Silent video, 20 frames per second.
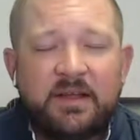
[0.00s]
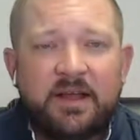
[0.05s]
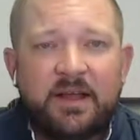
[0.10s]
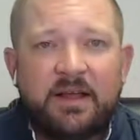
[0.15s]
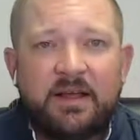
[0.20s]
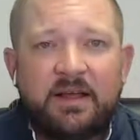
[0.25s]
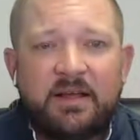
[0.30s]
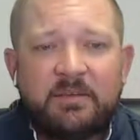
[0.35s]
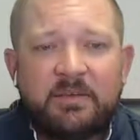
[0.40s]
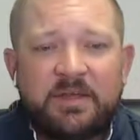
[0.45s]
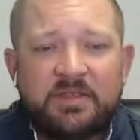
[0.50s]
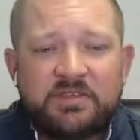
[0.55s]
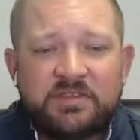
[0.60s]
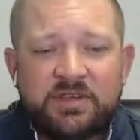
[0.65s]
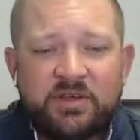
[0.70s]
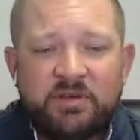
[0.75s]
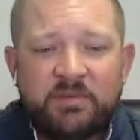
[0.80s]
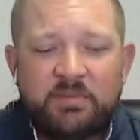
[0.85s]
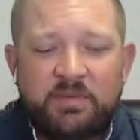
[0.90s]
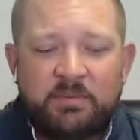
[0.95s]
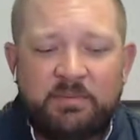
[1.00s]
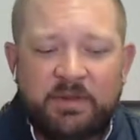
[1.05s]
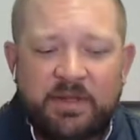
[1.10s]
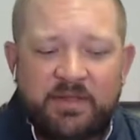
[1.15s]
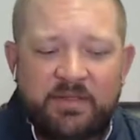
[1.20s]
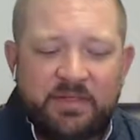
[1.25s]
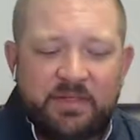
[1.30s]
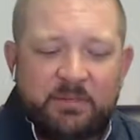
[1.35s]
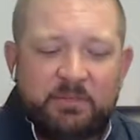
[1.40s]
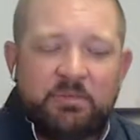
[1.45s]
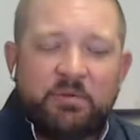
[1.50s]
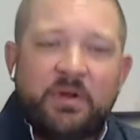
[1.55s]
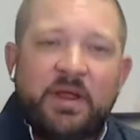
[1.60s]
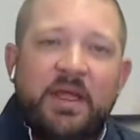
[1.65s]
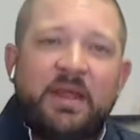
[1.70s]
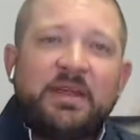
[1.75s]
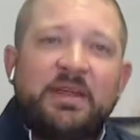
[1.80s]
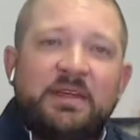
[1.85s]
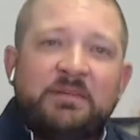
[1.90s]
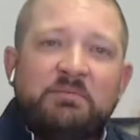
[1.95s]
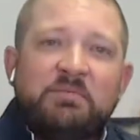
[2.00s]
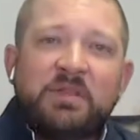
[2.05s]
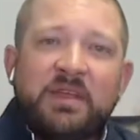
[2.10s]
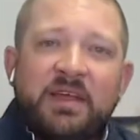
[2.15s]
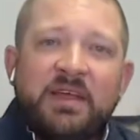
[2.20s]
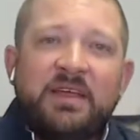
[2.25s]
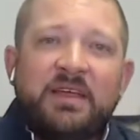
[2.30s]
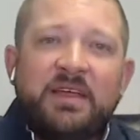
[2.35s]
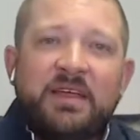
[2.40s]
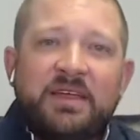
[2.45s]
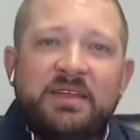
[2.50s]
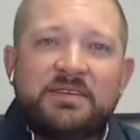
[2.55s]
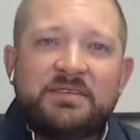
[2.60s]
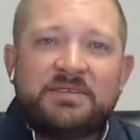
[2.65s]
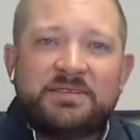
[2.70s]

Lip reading: But the branding play is.